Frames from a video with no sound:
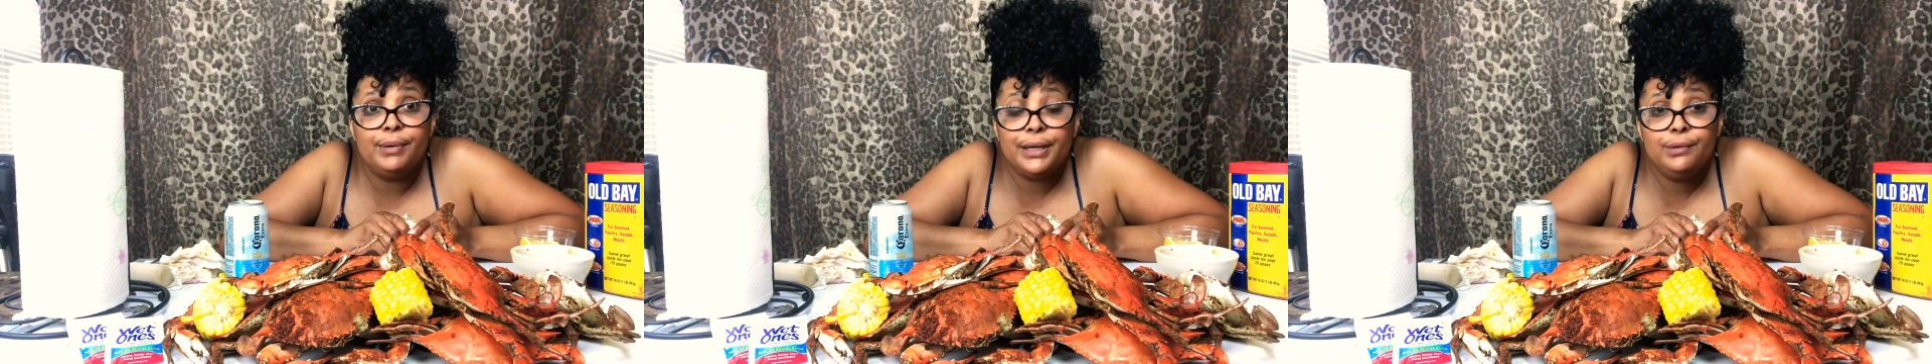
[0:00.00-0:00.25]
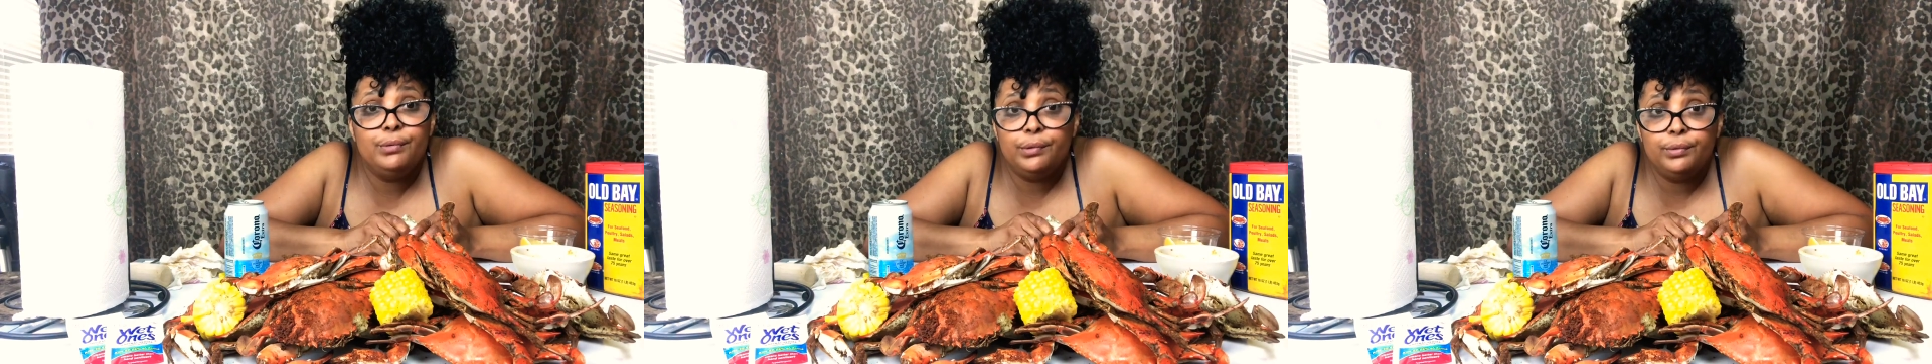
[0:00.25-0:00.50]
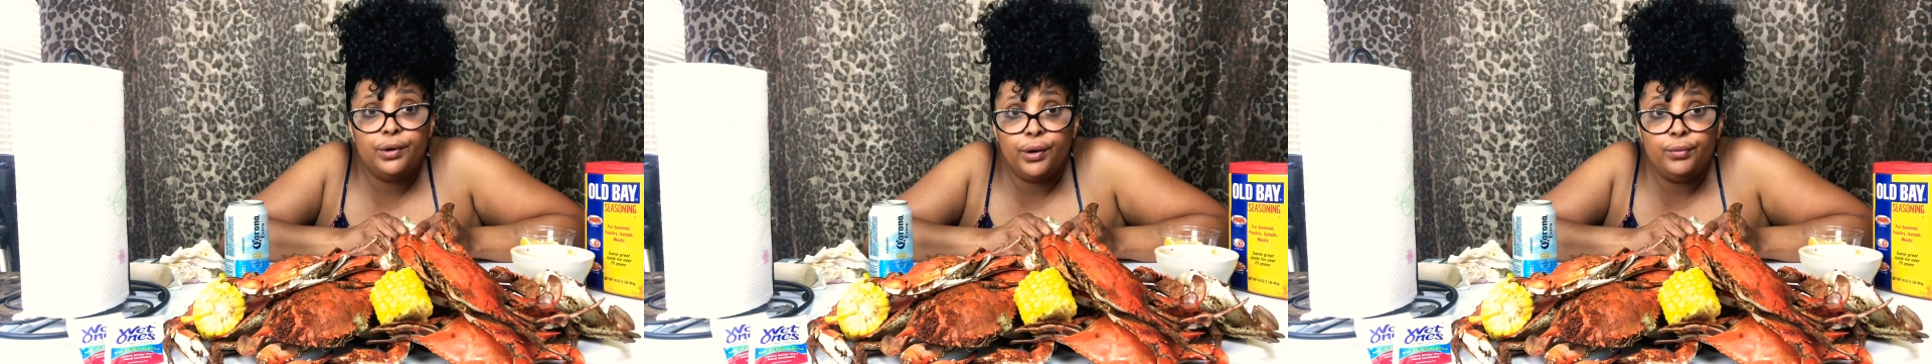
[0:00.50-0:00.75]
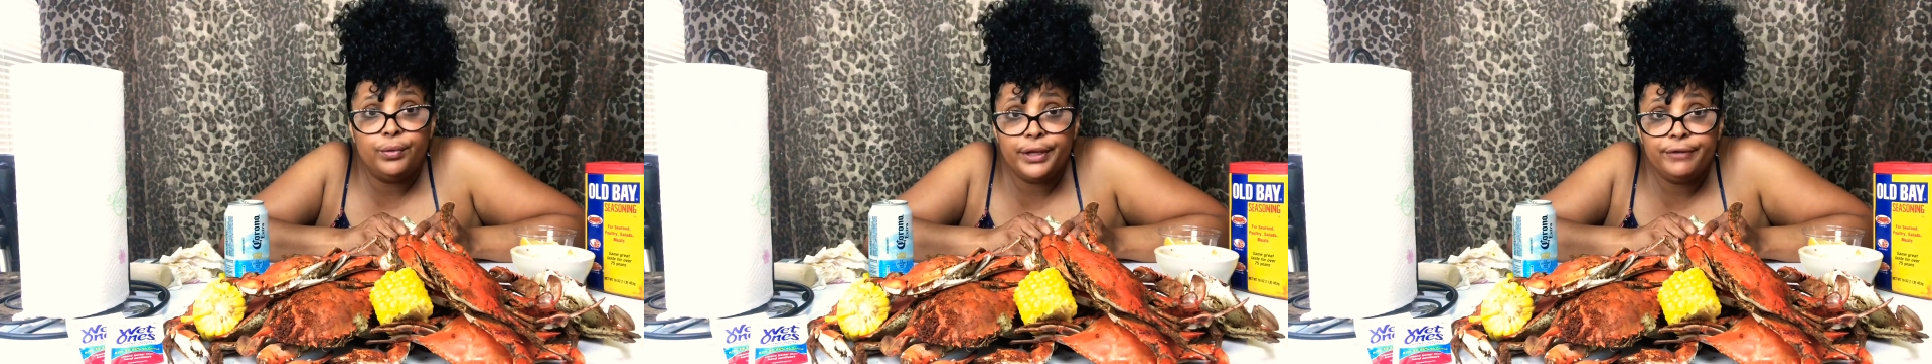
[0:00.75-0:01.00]
but he would
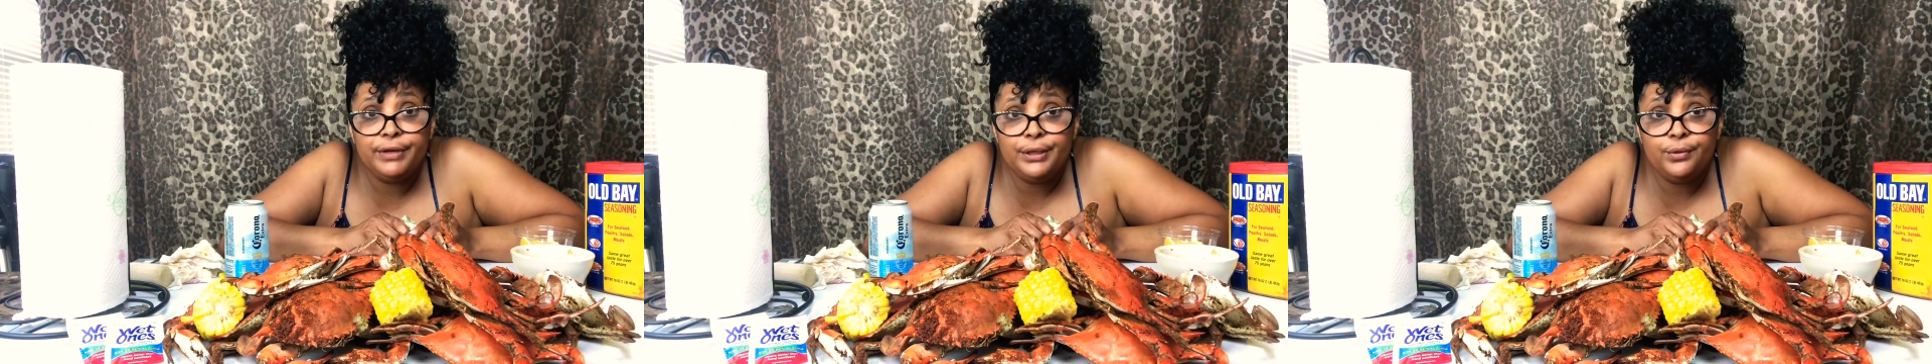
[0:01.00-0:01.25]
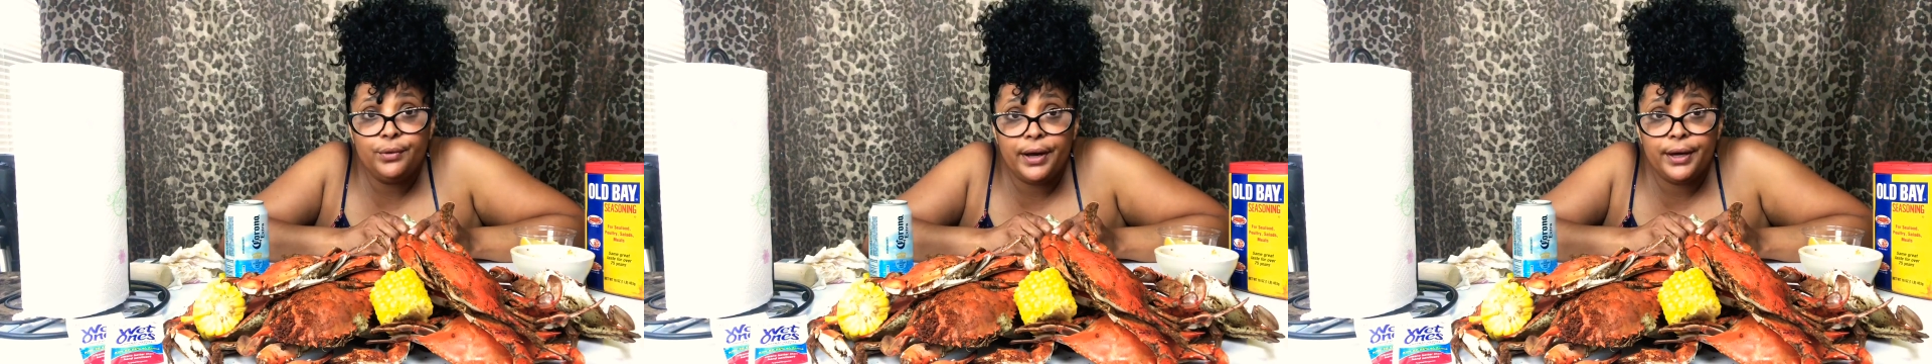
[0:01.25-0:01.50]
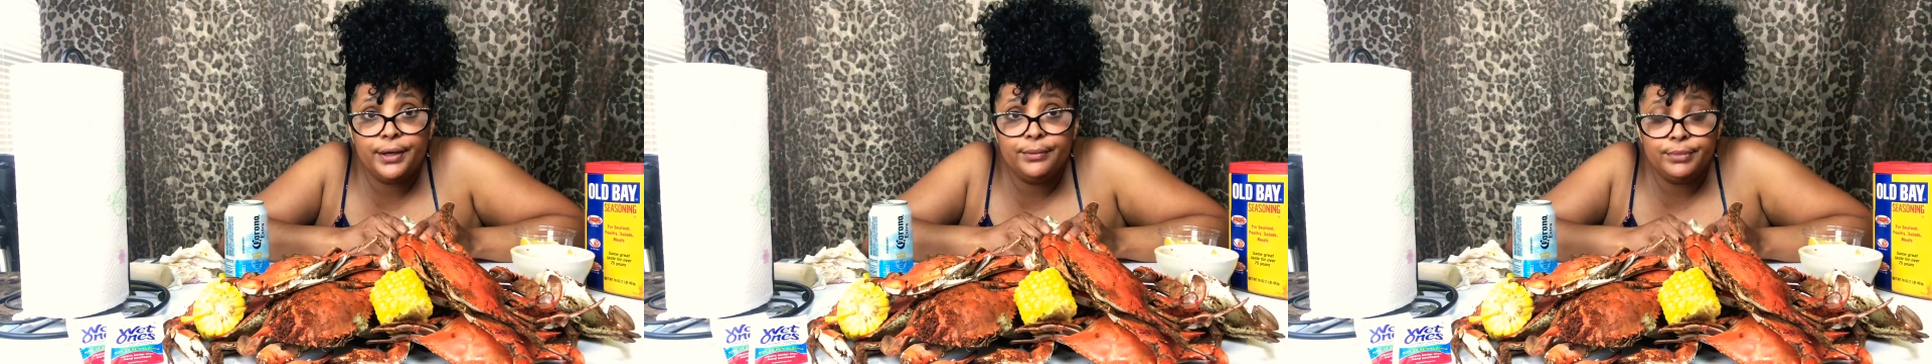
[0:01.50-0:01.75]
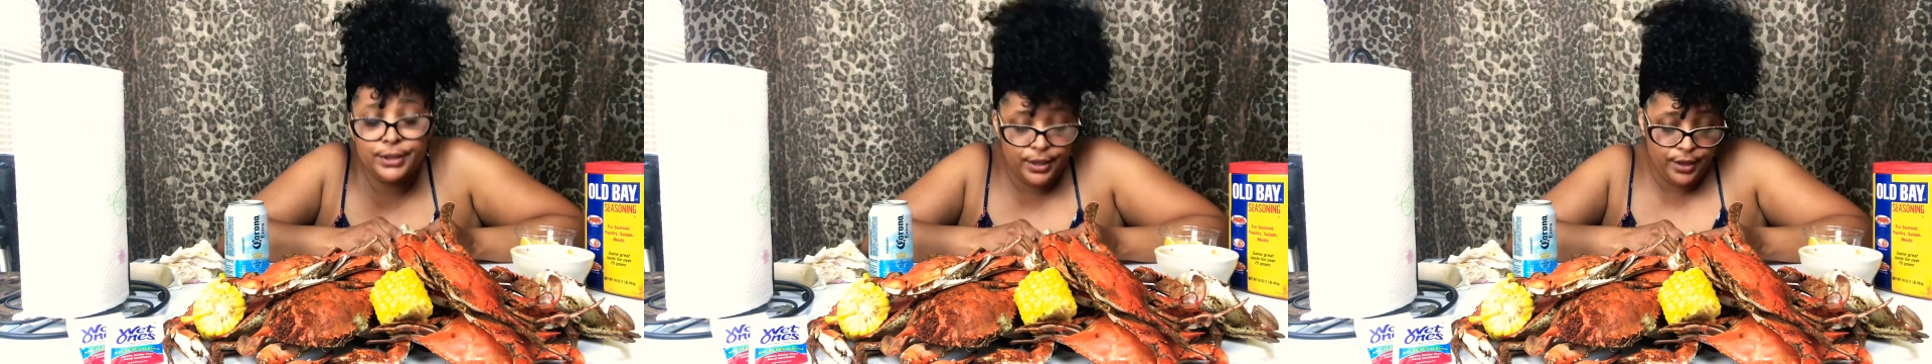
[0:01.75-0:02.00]
want one if he knew I had
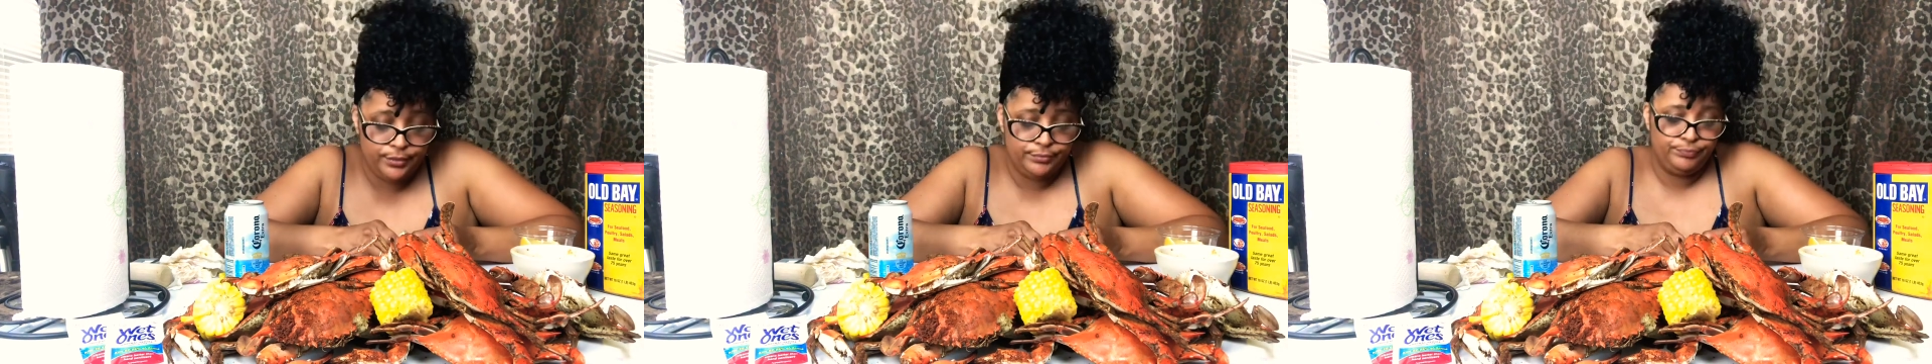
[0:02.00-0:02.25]
them today.